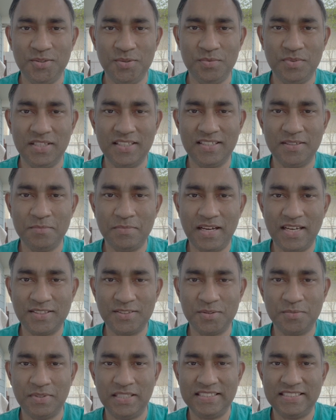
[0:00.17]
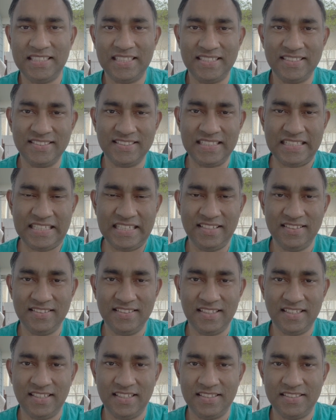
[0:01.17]
welcome back to my channel
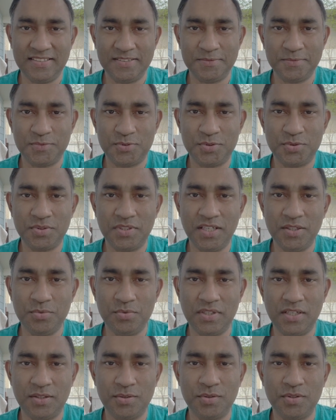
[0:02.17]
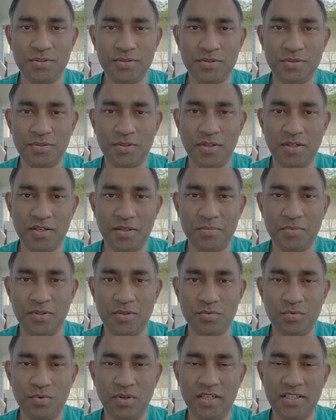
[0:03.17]
again. Today we're going to talk
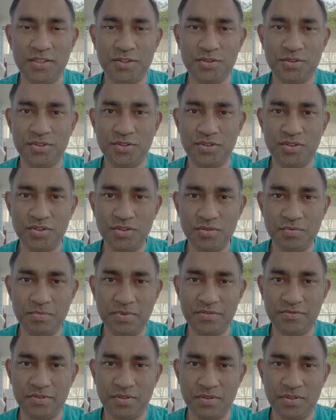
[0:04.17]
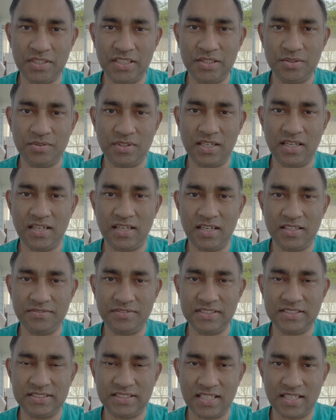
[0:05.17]
about what you should do before you
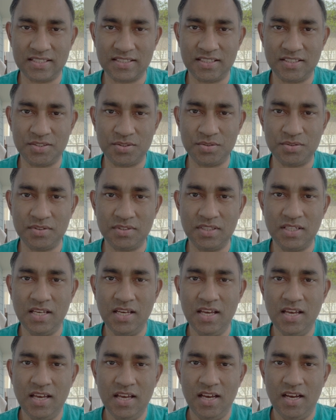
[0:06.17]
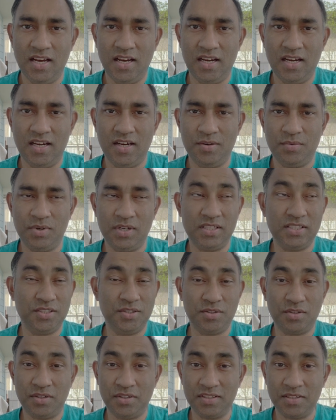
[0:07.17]
arrive in Saskatoon while
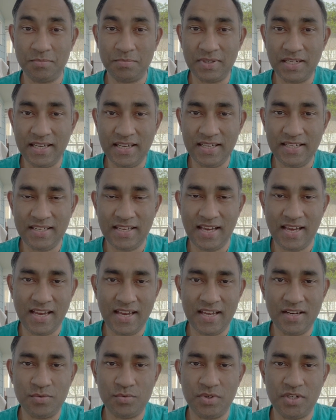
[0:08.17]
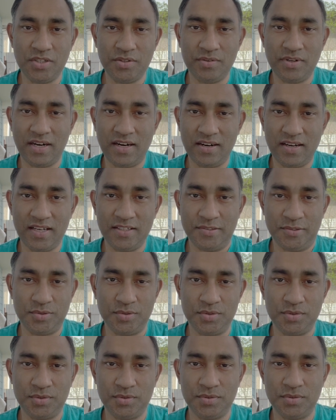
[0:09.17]
you're on the plane, and when you arrive
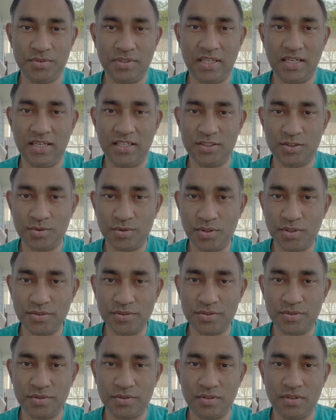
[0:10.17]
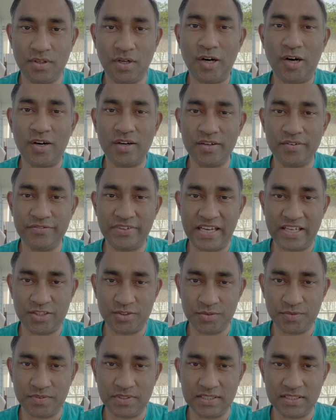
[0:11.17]
to Toronto or
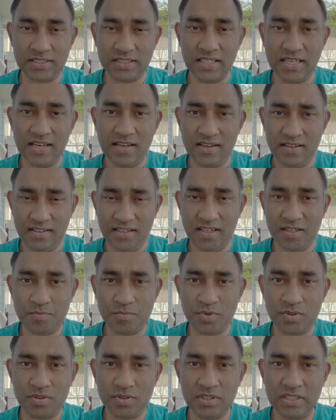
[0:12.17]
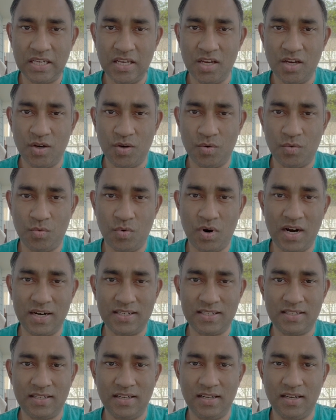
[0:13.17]
Vancouver airport, what
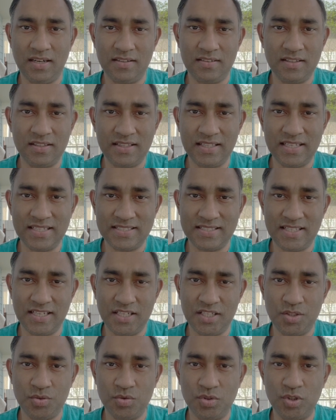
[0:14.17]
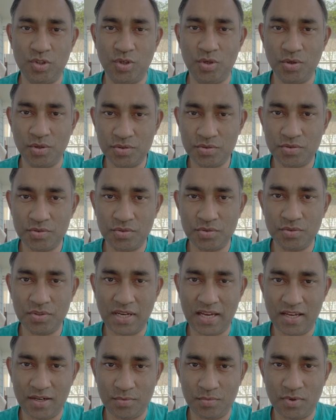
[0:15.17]
are the things that you will go through
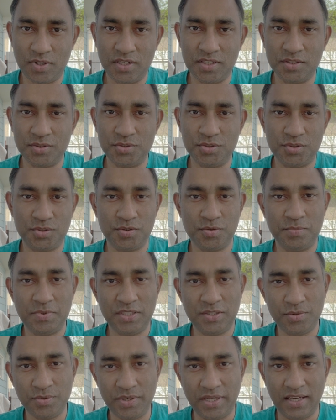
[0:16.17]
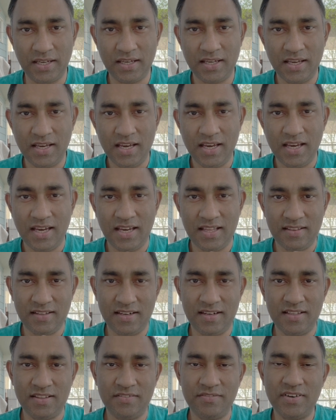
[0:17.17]
and what you should be doing. And
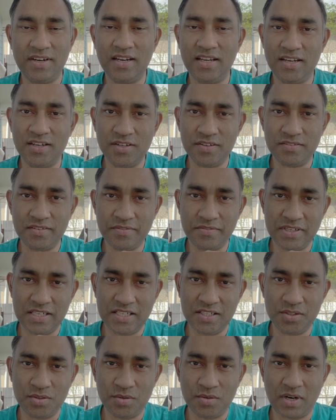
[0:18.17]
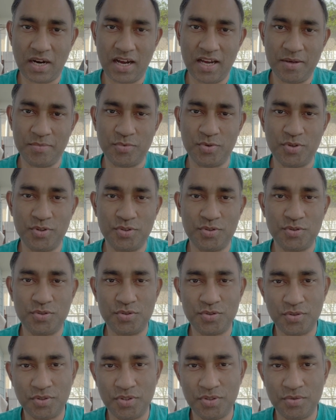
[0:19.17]
then at the very end of the video, I am going to
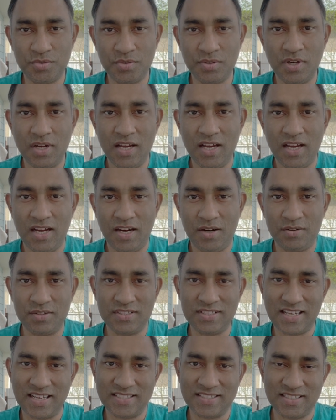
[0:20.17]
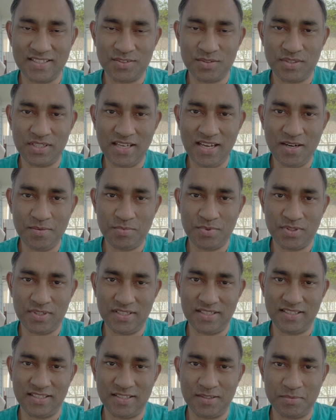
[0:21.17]
show you our Saskatoon airport
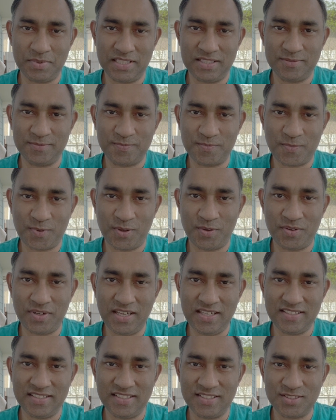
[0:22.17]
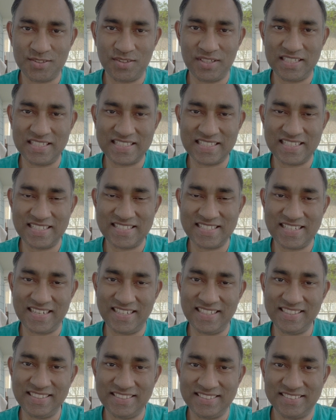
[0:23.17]
a little bit. All right, so let's get started.